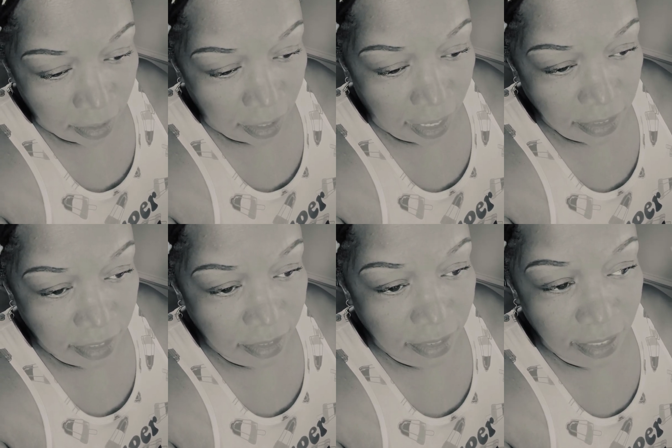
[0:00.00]
I
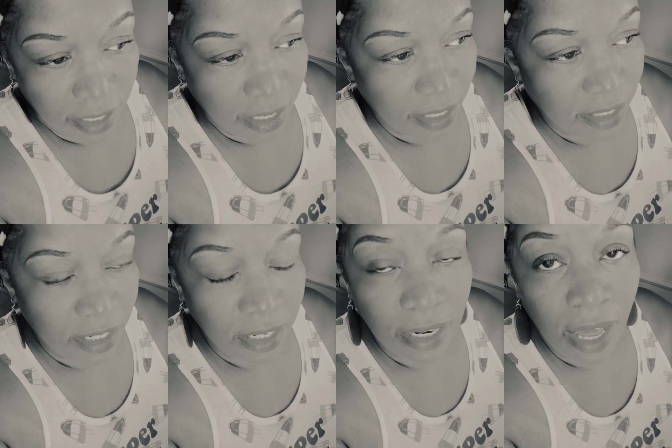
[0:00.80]
just
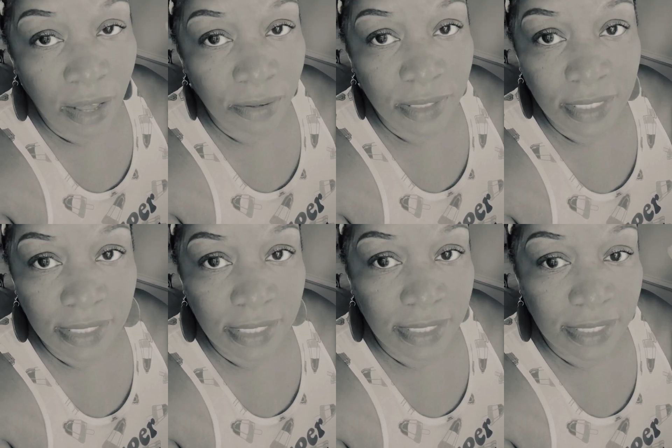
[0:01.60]
chill out and
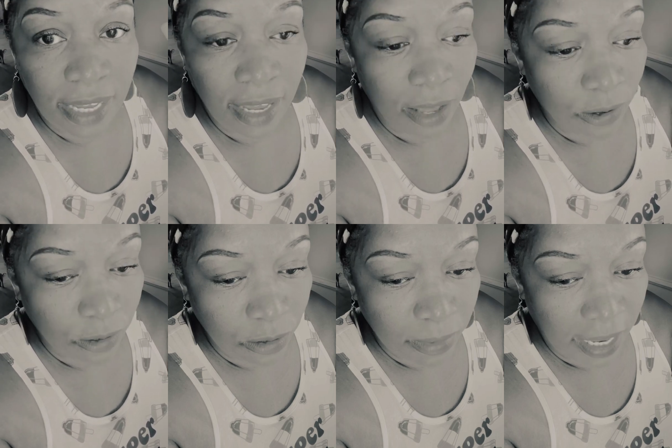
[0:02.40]
just stay
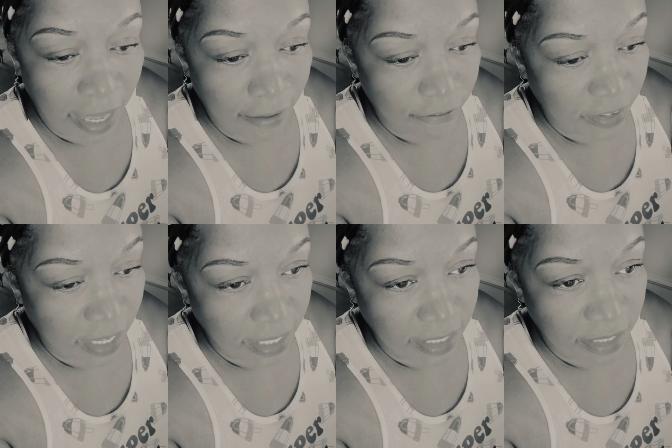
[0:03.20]
home and have
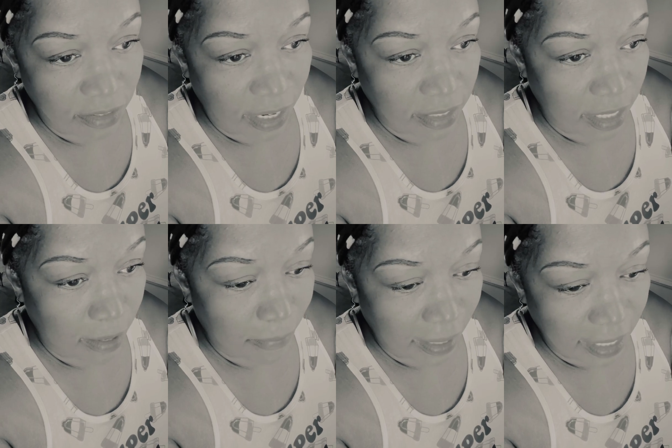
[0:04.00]
fun and try to take
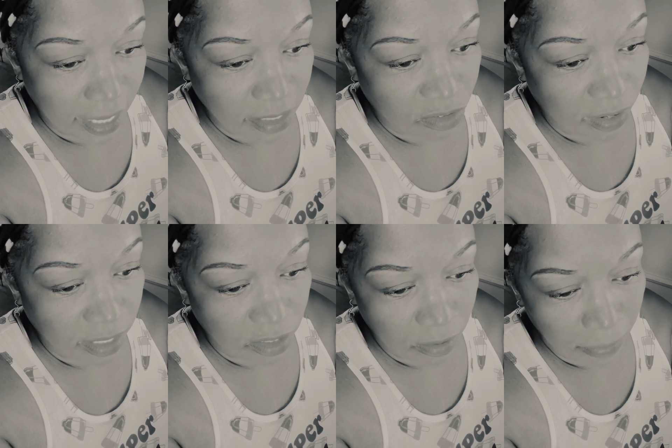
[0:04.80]
care of my kids and try to
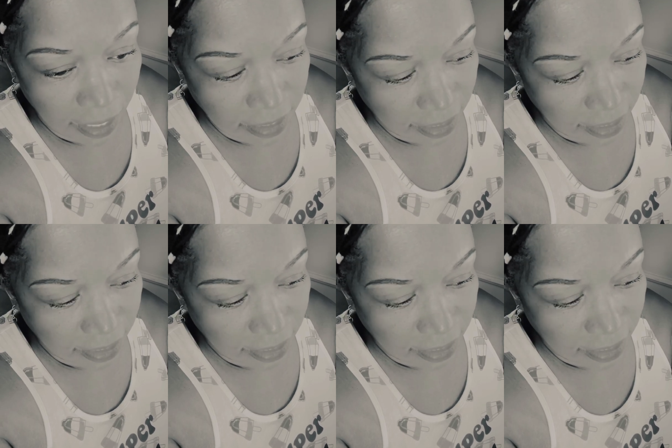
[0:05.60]
do the best